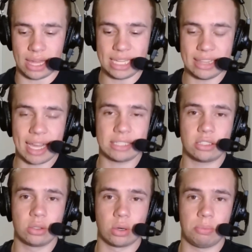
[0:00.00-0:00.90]
I think that's
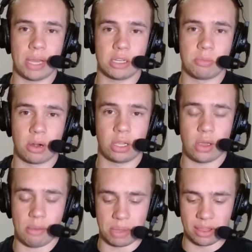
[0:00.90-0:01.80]
the sort of benchmark
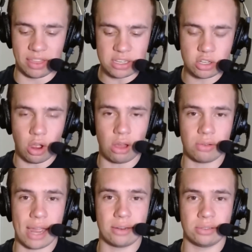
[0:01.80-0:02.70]
you have. But this
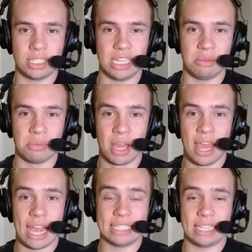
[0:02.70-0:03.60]
Colorado team
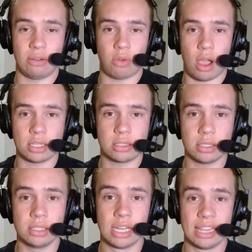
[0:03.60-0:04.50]
has a
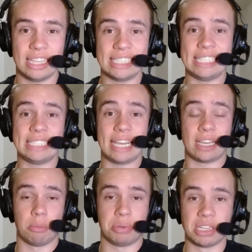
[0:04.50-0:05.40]
roster that needs a
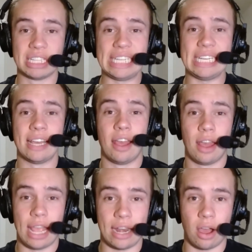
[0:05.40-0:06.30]
complete
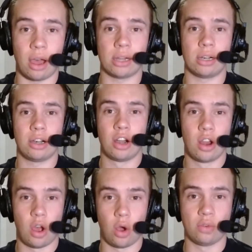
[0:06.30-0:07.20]
and utter
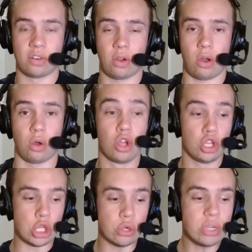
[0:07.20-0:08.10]
overhaul.
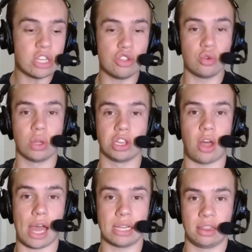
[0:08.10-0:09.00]
You can do a
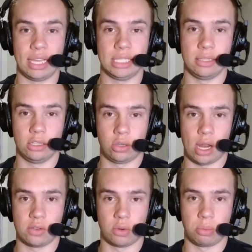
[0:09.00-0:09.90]
lot of things in the
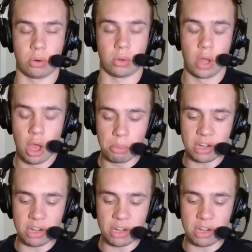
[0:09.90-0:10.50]
transfer portal.